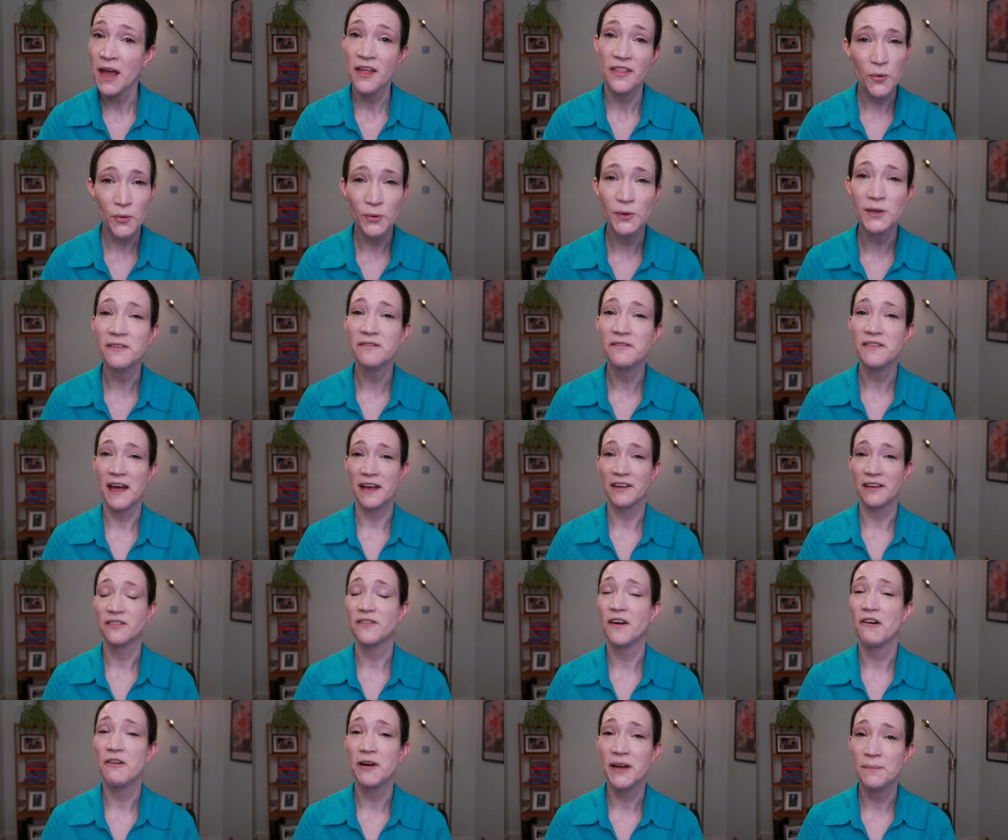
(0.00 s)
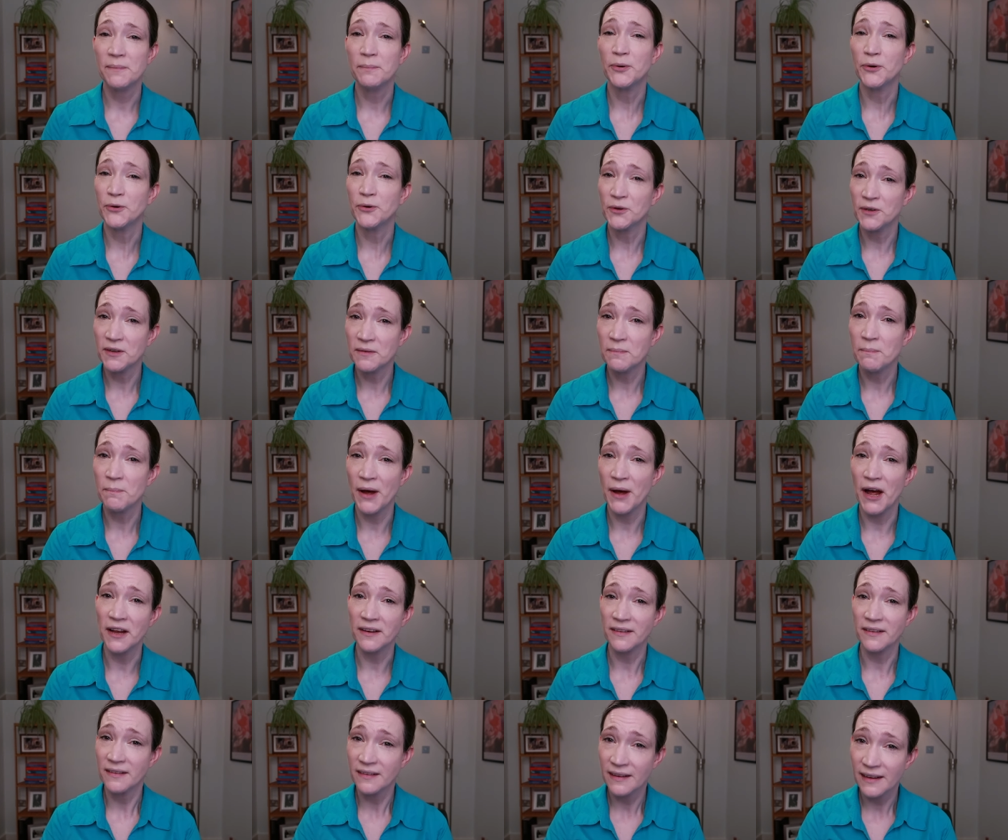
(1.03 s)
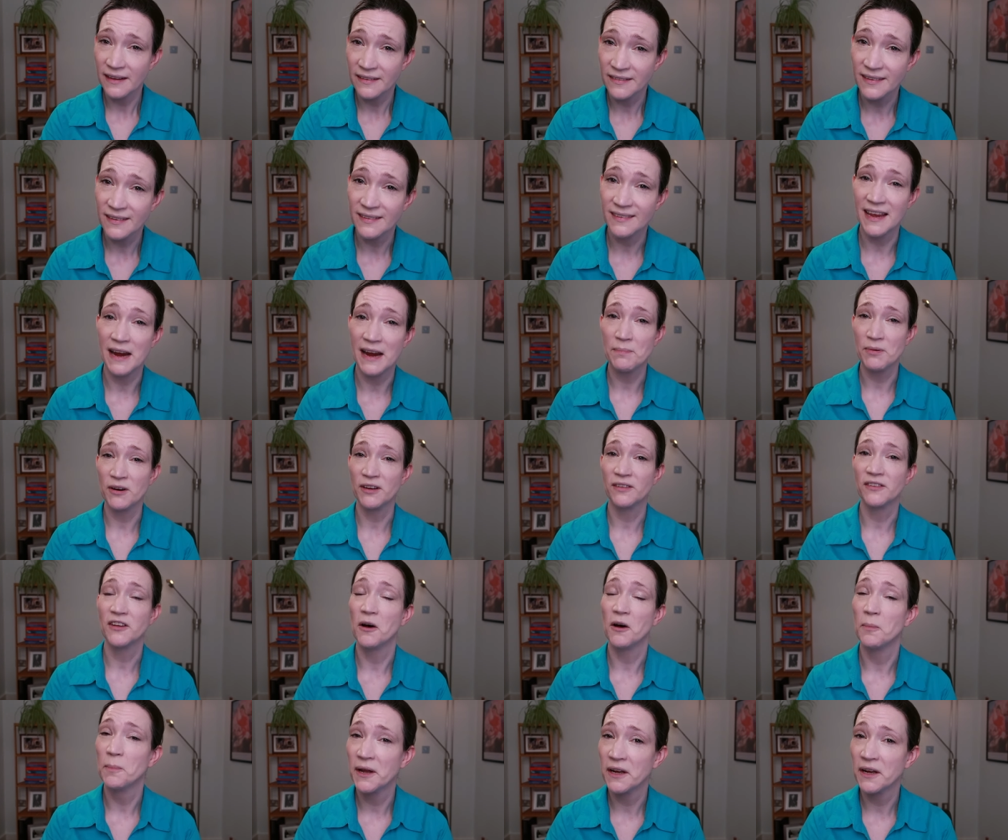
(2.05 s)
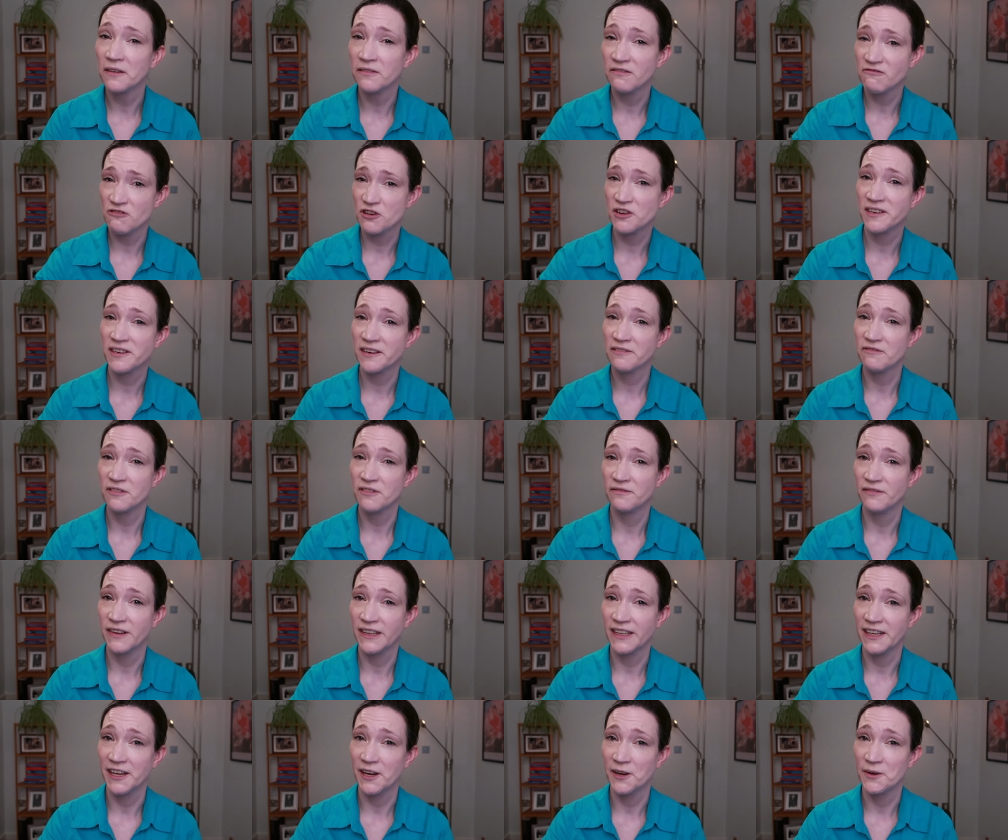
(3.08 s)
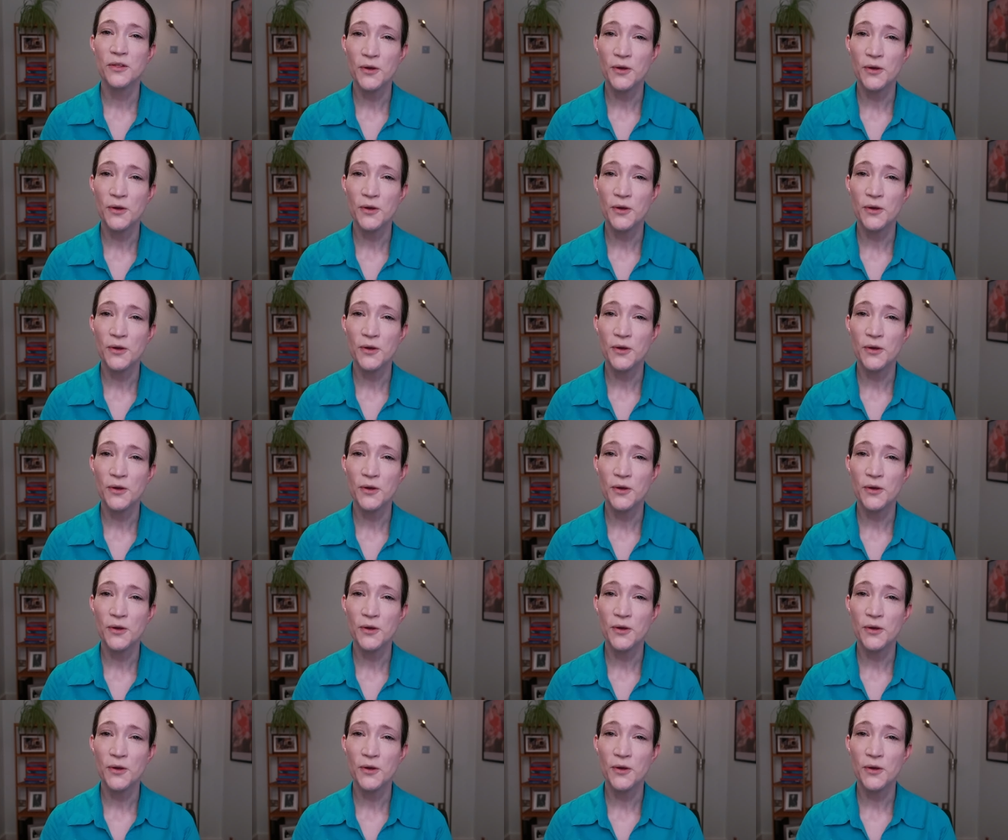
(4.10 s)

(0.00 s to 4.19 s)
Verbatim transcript: All of that's very important, but it's a separate topic for a different video.